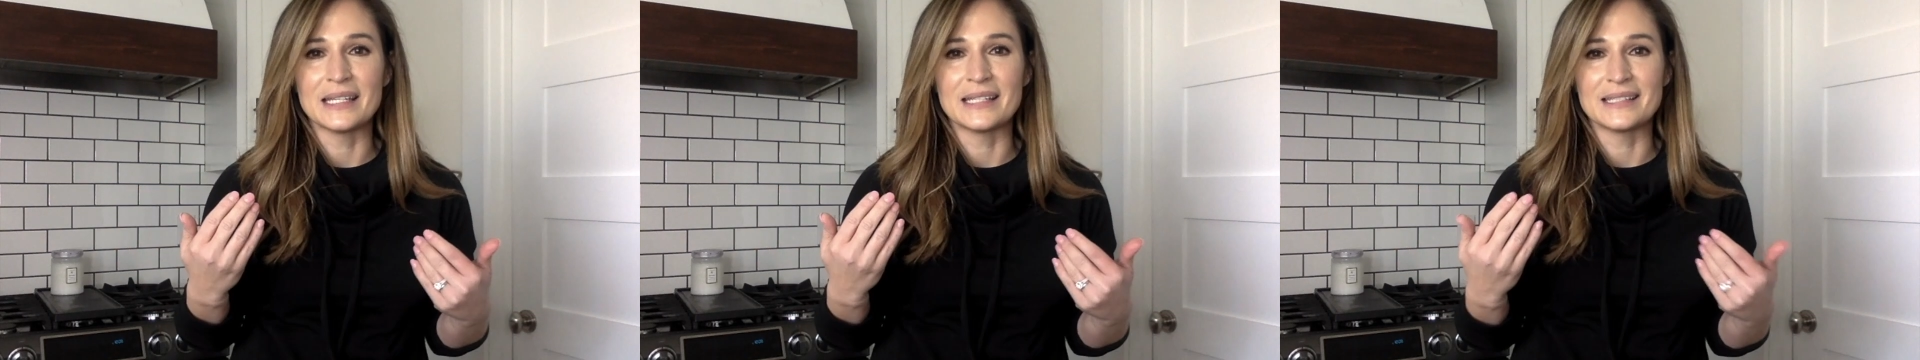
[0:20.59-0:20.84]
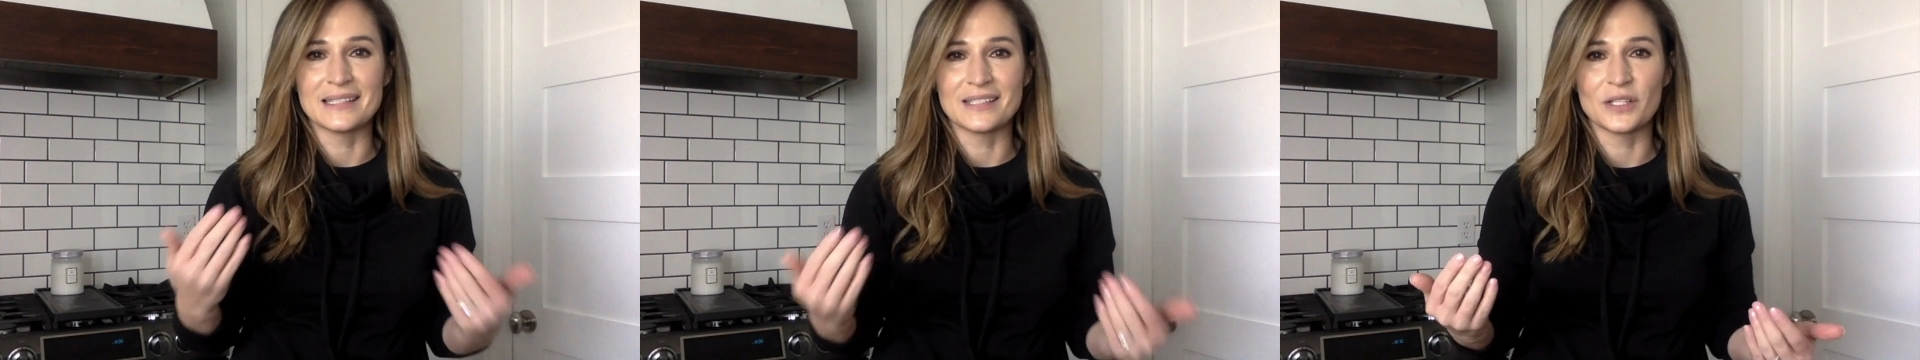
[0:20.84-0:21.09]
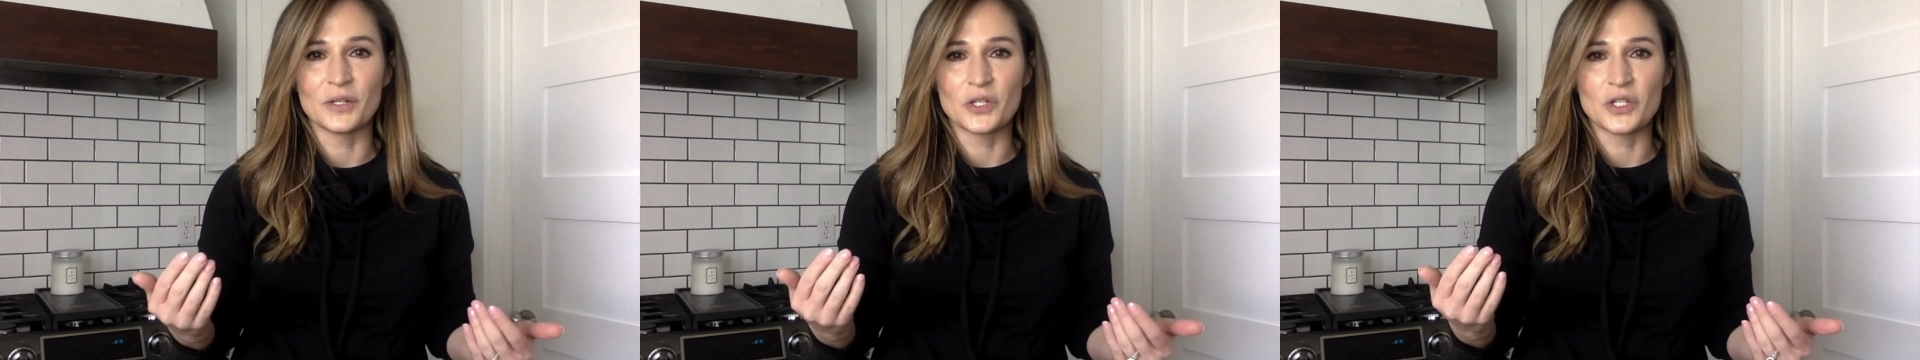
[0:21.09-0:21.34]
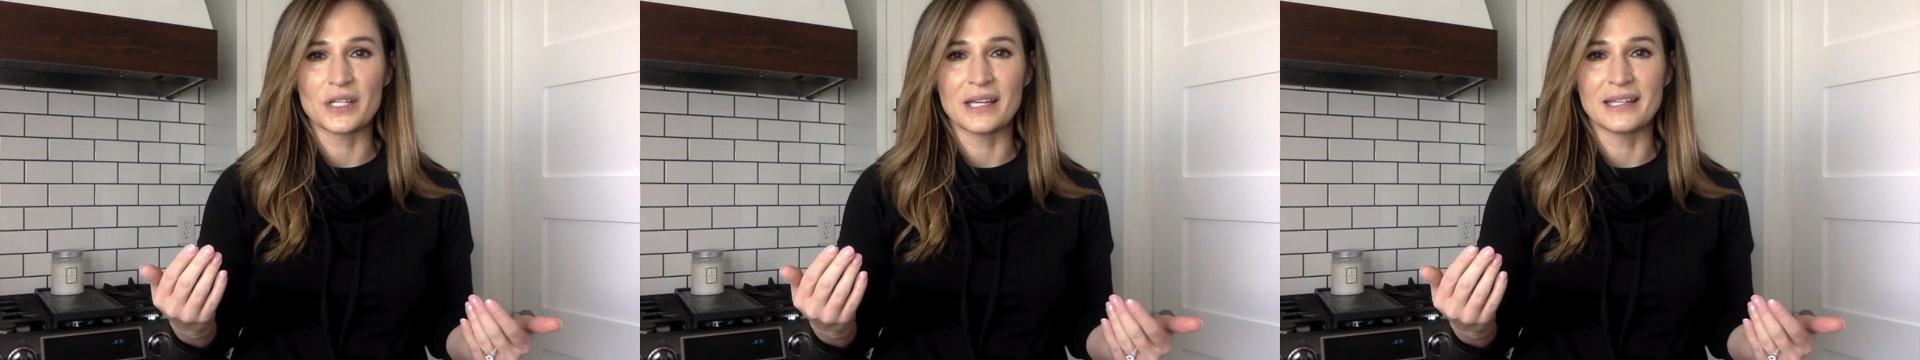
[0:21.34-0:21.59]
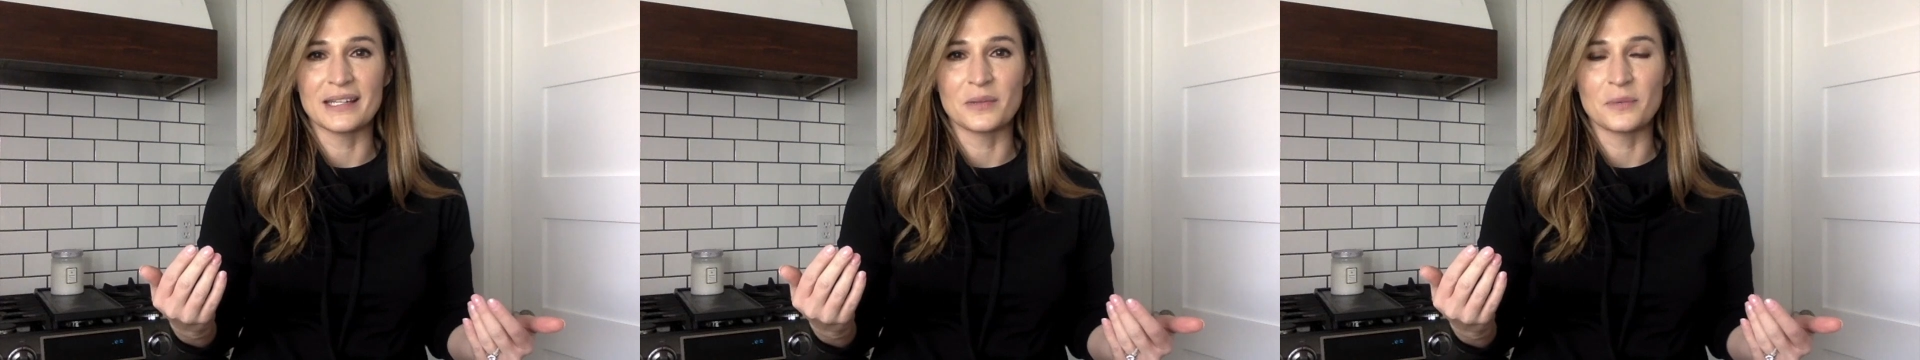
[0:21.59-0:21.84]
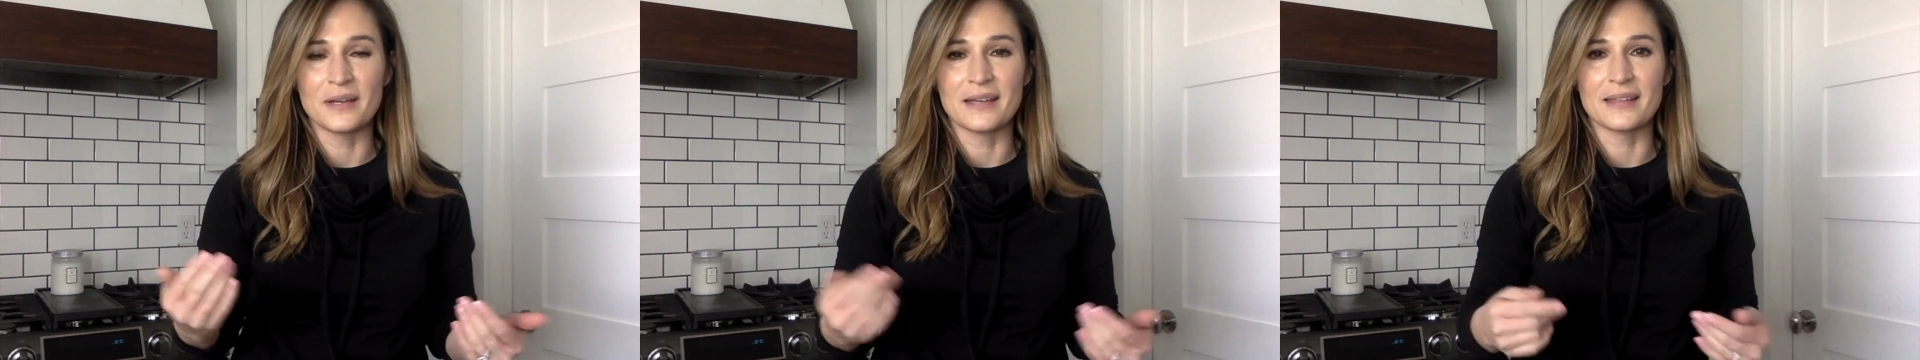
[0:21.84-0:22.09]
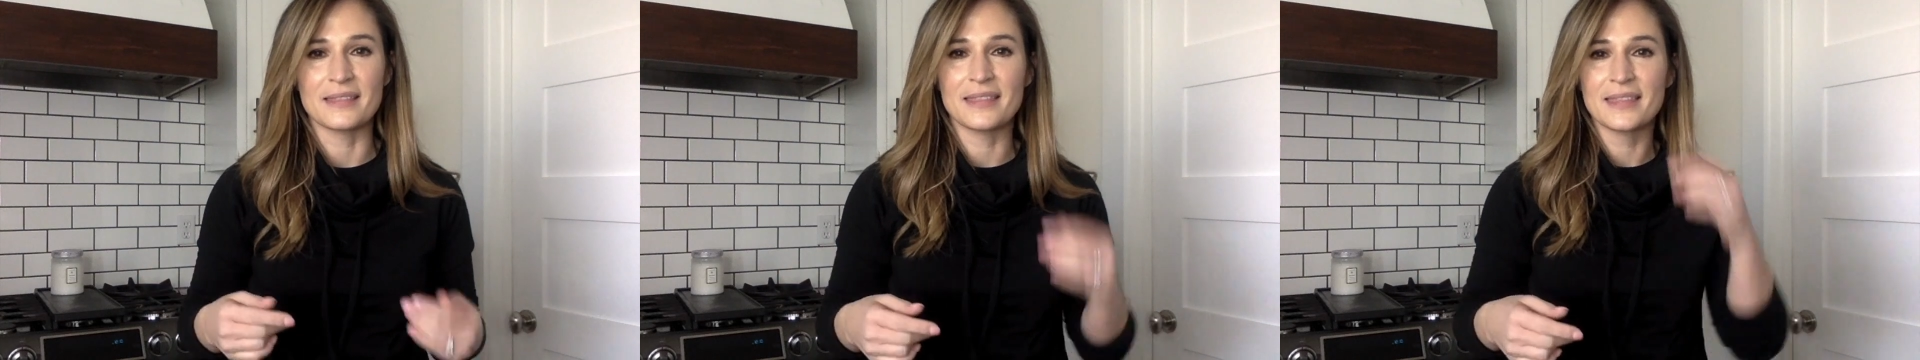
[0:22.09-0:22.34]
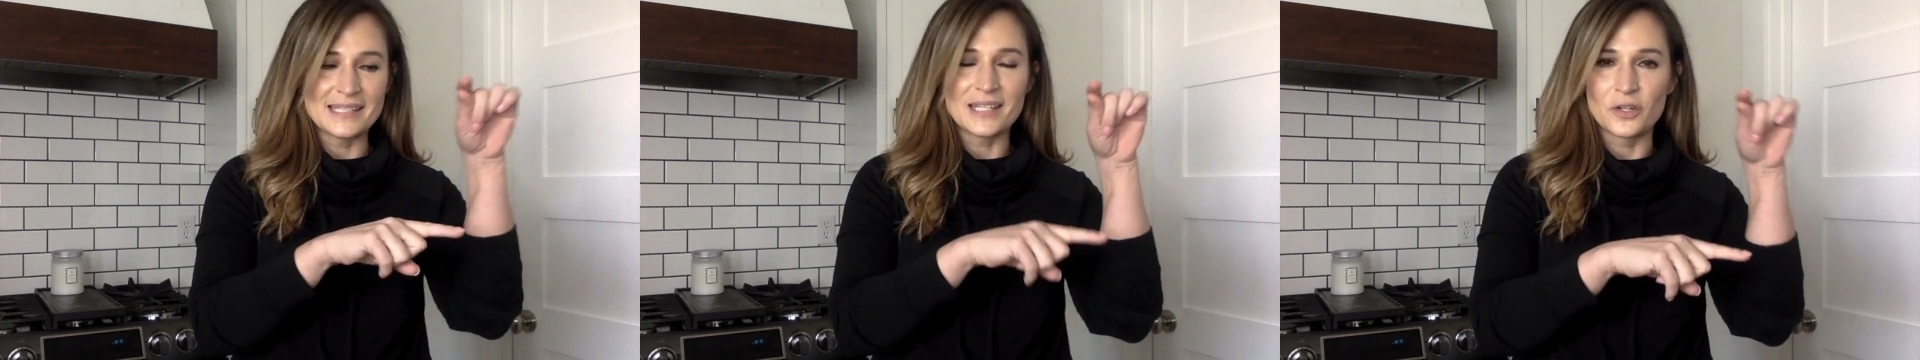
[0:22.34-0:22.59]
is associated with
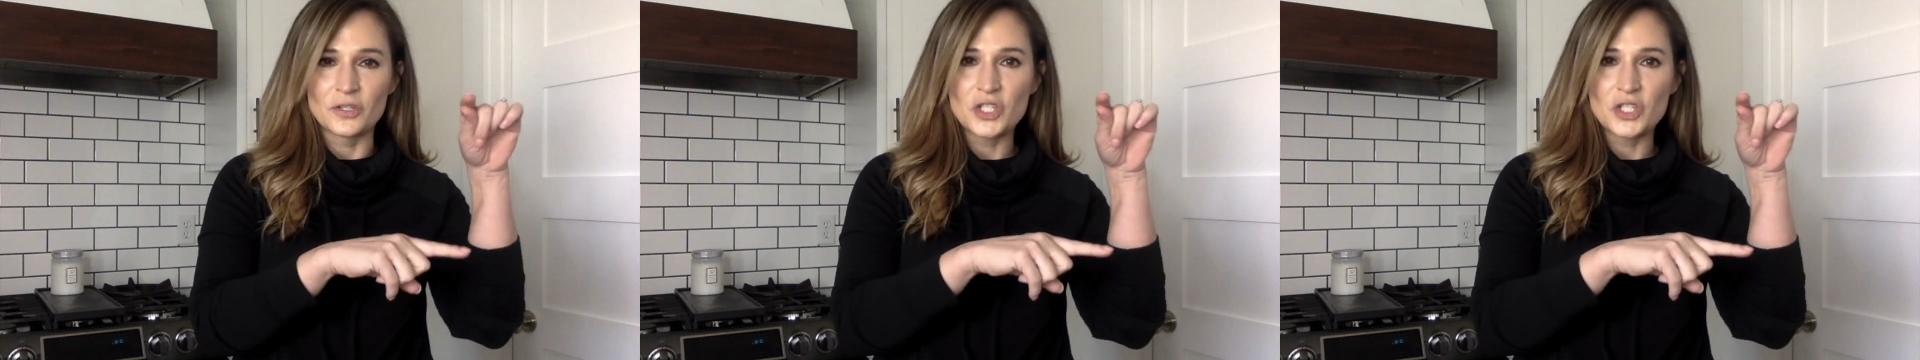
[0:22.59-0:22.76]
these little